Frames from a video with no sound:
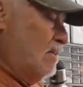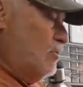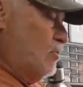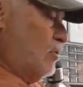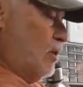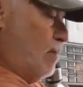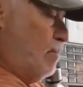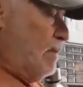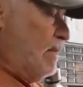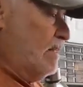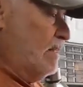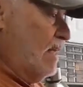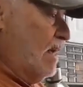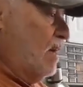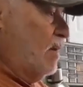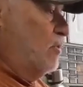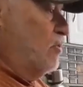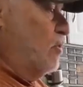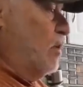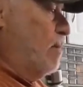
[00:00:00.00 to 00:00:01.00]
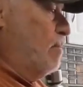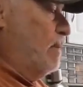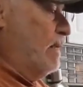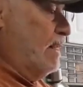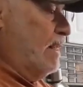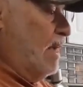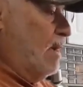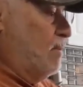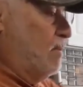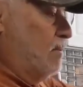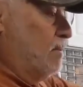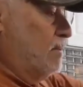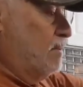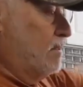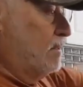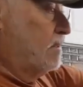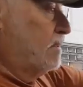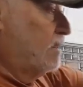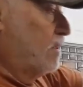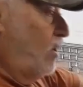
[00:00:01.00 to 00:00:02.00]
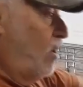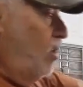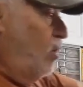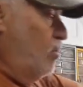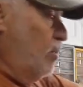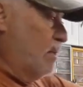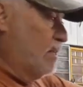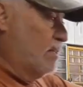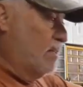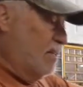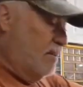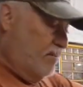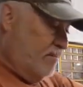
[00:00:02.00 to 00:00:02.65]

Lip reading: dropping down, dropping down. Always.